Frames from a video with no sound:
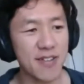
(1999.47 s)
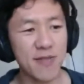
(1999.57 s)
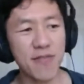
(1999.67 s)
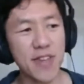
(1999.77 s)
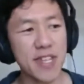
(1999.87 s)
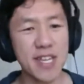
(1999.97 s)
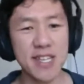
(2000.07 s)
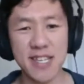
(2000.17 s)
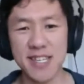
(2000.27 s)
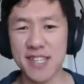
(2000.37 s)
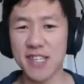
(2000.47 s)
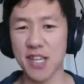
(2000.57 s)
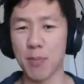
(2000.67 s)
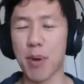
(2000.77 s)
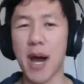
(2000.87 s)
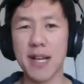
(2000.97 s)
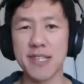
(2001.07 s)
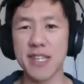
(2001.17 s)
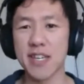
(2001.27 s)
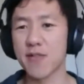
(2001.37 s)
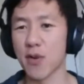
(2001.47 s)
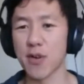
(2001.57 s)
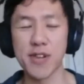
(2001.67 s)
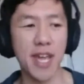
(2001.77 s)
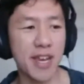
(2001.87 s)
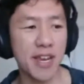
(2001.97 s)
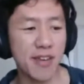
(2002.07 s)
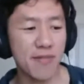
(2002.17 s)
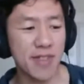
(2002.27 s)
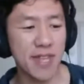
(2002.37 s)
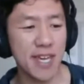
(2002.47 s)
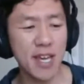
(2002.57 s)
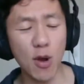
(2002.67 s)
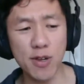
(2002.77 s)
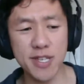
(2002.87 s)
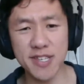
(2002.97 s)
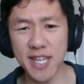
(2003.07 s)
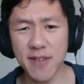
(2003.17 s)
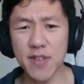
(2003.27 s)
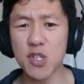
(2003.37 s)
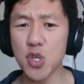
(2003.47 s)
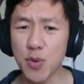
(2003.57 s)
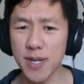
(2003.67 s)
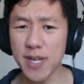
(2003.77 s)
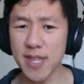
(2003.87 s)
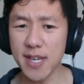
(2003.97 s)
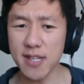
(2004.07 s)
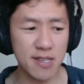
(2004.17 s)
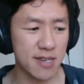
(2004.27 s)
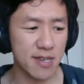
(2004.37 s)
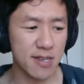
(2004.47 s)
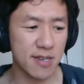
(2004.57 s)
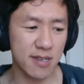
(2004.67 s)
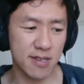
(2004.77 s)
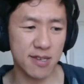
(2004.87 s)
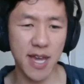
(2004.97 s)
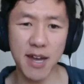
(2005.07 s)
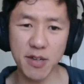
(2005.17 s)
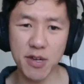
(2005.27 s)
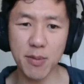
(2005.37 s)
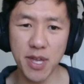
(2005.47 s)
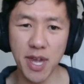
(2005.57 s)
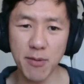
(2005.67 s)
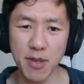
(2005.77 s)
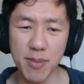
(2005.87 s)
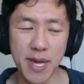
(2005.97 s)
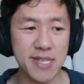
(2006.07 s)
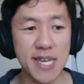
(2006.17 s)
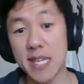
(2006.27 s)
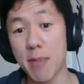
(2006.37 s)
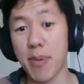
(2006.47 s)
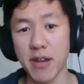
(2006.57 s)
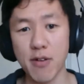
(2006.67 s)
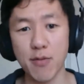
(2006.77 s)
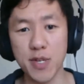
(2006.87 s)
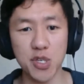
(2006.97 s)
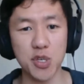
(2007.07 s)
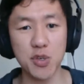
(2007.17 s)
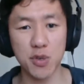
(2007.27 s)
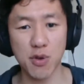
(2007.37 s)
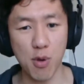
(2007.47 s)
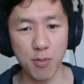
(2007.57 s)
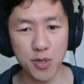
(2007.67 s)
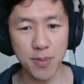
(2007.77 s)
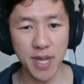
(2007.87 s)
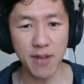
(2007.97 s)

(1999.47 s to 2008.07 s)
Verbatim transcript: feelings, is this a positive or negative thing, or does it even do anything to how you communicate with your pets? Is it better if we just use our normal speaking